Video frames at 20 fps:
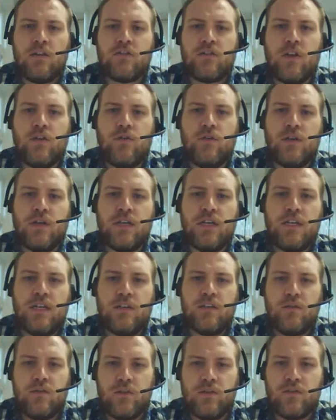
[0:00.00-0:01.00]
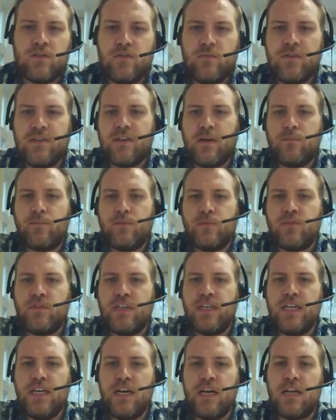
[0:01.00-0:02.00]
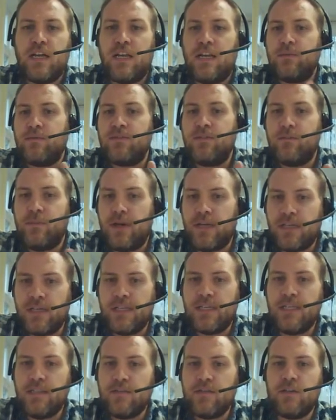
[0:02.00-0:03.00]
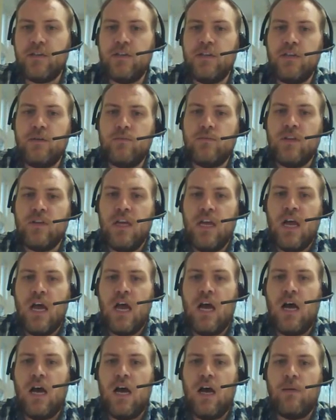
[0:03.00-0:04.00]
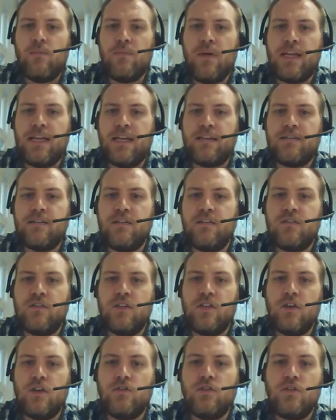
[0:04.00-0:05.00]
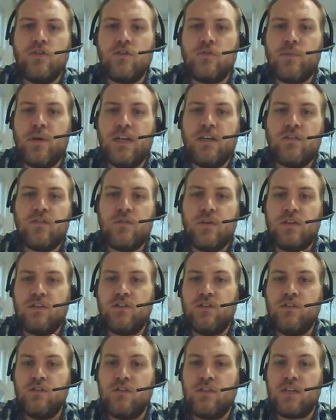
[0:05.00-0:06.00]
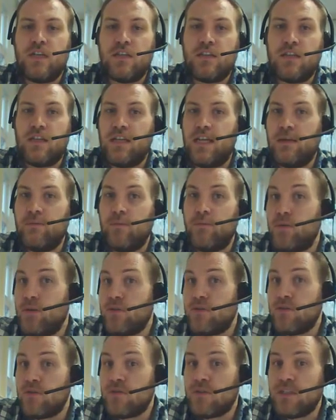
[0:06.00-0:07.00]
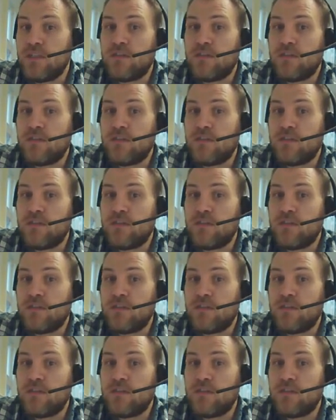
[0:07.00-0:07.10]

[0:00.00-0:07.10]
So there are some examples here: a collaborative bank of key terms, a getting to know you space where students can add their name and personal